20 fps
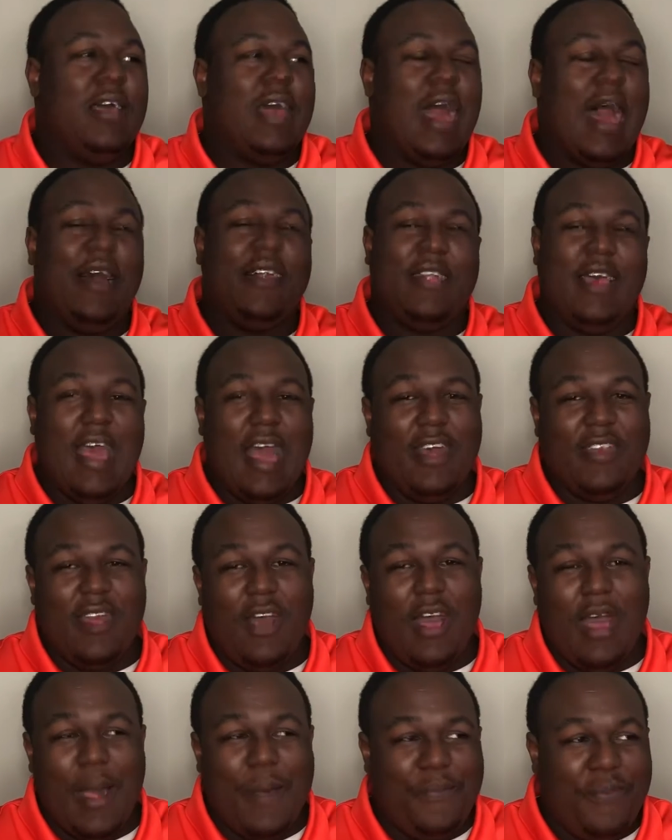I
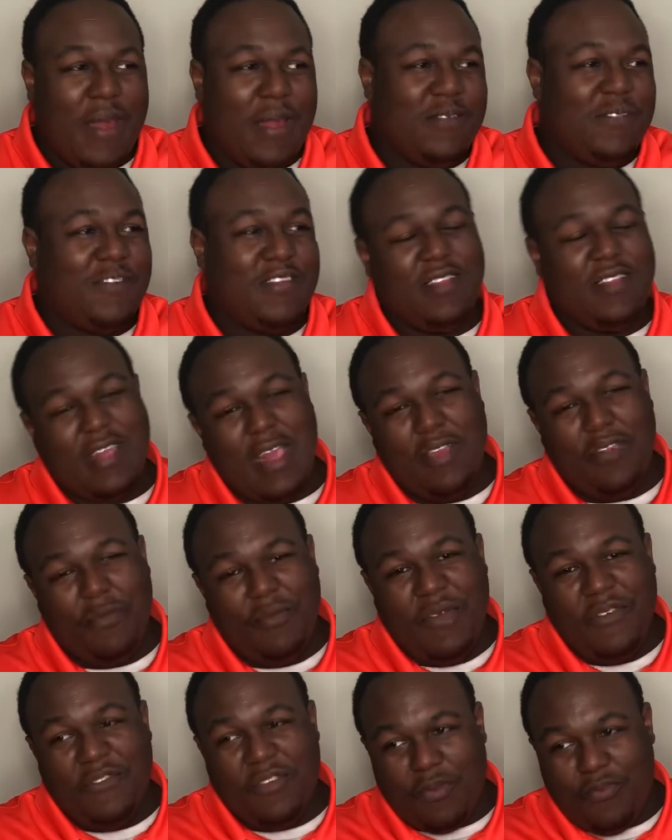know I probably shouldn't say the
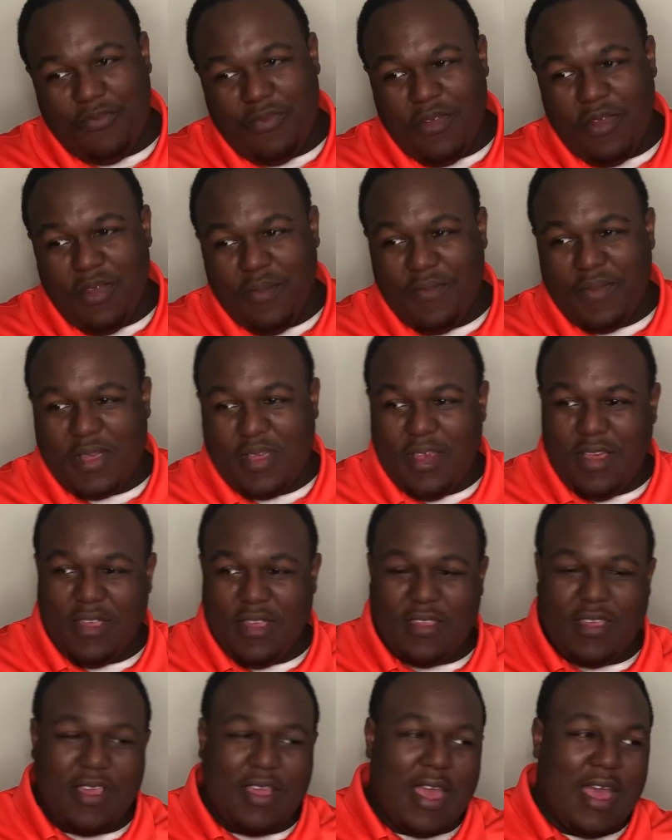movie's boring
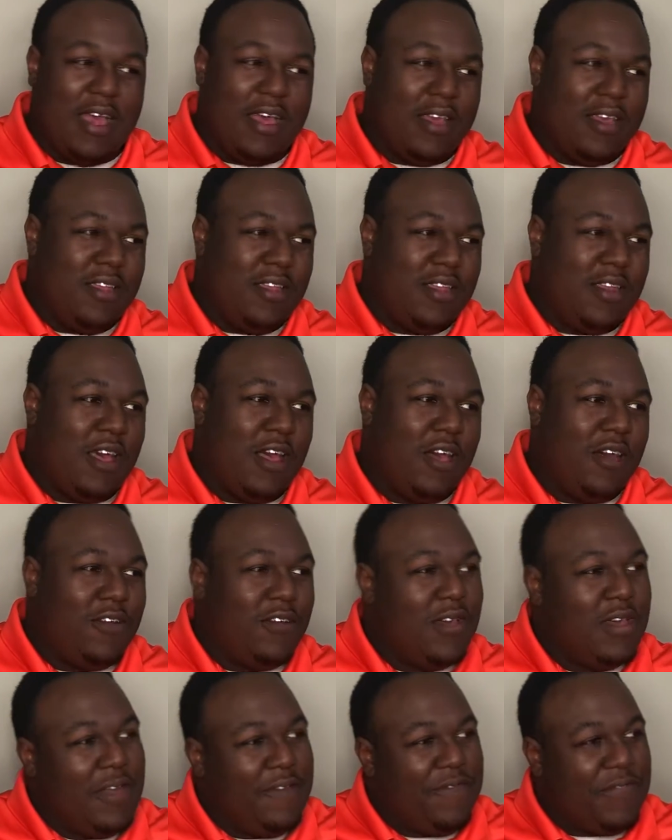because it got, you
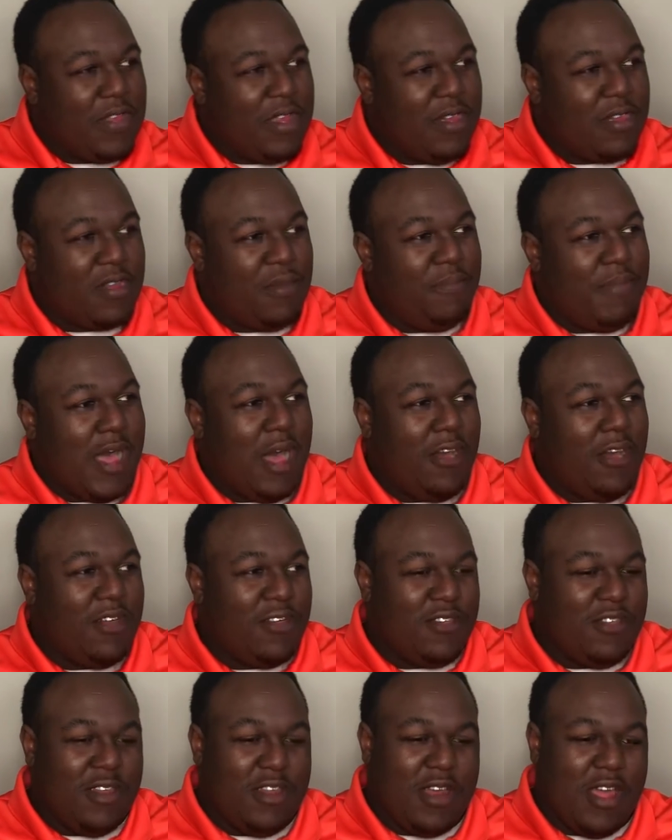know, it's
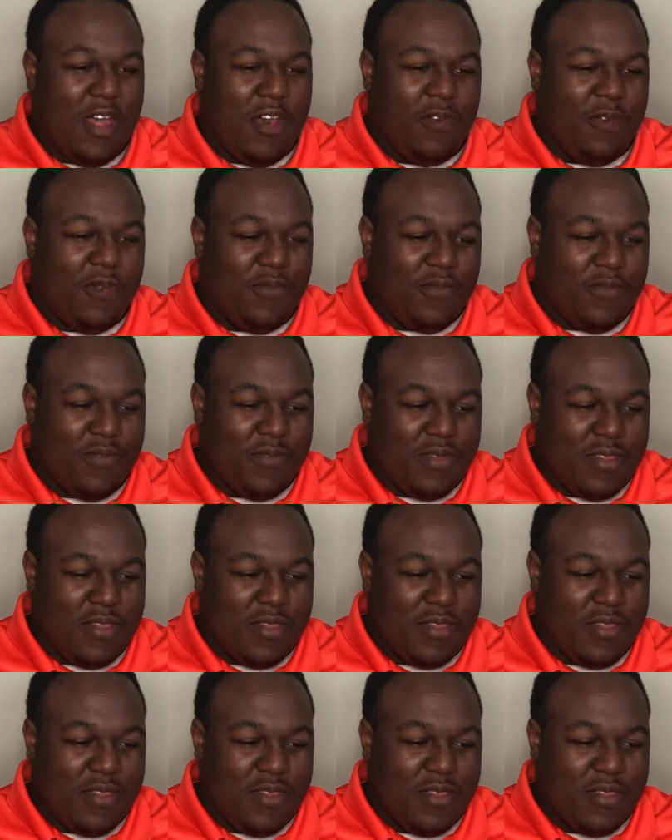about, you know,